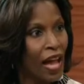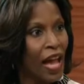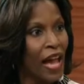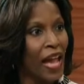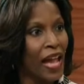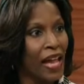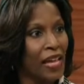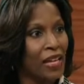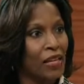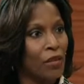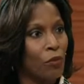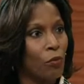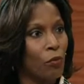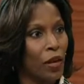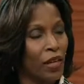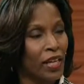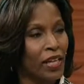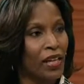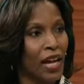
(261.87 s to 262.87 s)
And
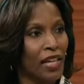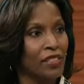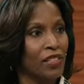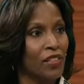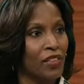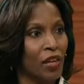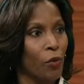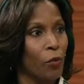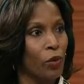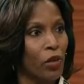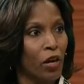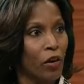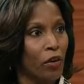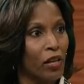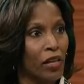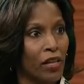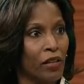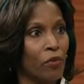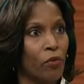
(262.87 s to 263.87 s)
recognizing that we are
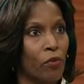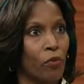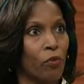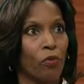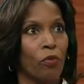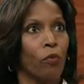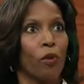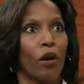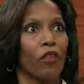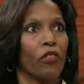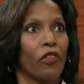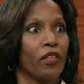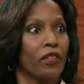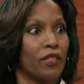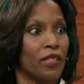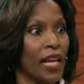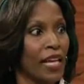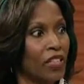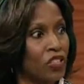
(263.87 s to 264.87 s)
in the
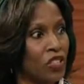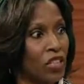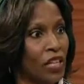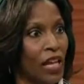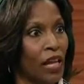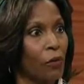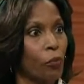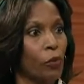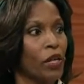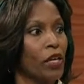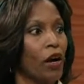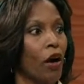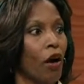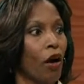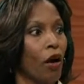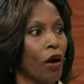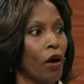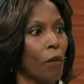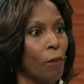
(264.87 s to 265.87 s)
wealthiest nation and we
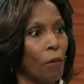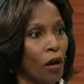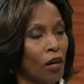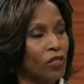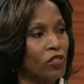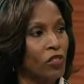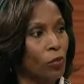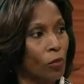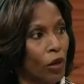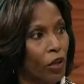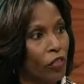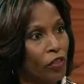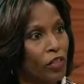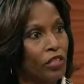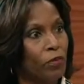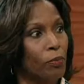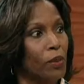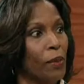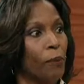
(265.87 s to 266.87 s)
are amongst the
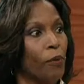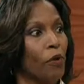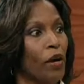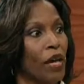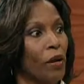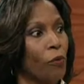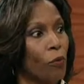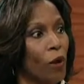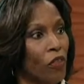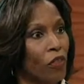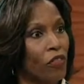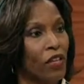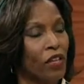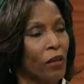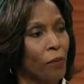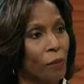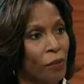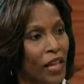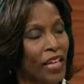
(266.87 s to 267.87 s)
wealthiest people, and rather than
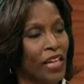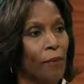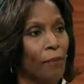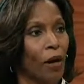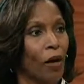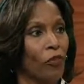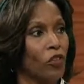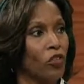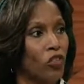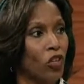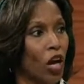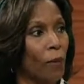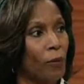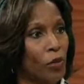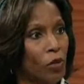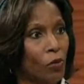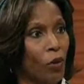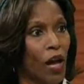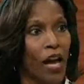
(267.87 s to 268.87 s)
complain about the
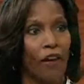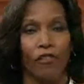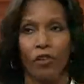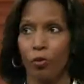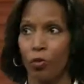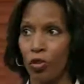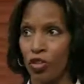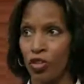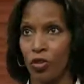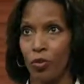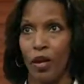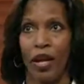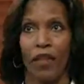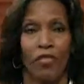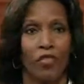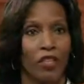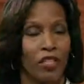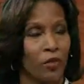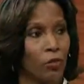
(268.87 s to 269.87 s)
job you have and wish you
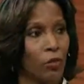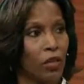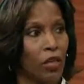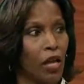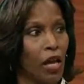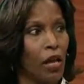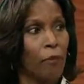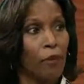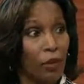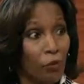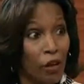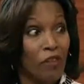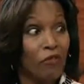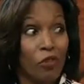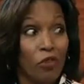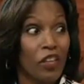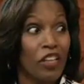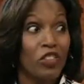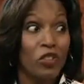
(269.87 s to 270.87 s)
had this one, be
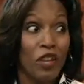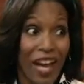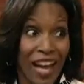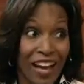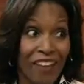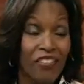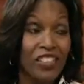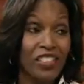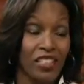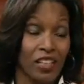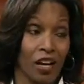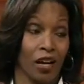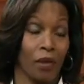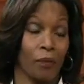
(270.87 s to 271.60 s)
grateful that you have a job.